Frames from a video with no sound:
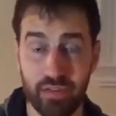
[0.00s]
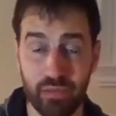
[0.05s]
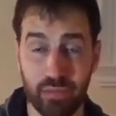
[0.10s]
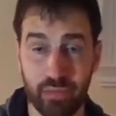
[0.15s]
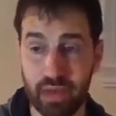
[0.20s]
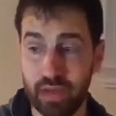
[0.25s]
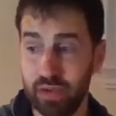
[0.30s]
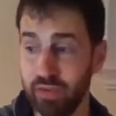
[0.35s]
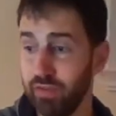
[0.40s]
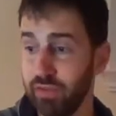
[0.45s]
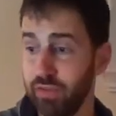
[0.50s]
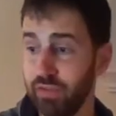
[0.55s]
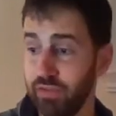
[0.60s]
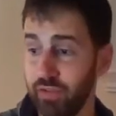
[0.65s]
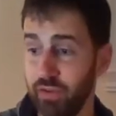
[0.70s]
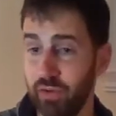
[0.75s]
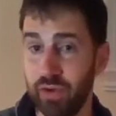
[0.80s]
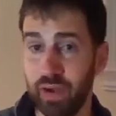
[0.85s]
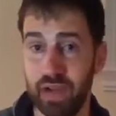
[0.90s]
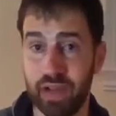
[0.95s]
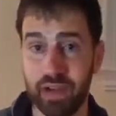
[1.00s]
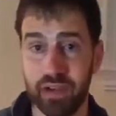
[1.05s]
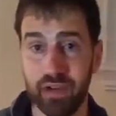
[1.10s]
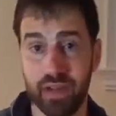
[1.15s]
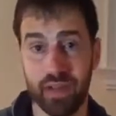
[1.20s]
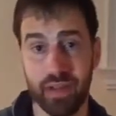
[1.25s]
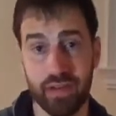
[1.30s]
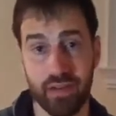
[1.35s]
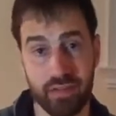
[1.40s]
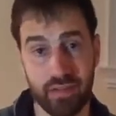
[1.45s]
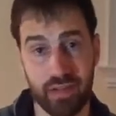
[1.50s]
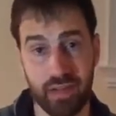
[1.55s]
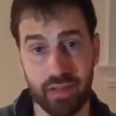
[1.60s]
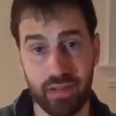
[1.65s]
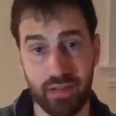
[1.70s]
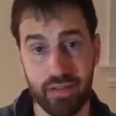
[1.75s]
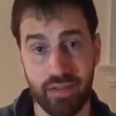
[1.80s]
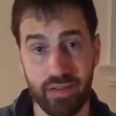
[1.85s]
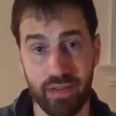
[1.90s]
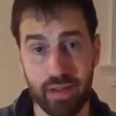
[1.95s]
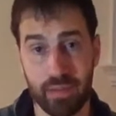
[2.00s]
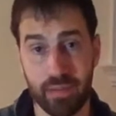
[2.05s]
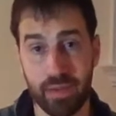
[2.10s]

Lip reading: wrinkle, so ironing it a second time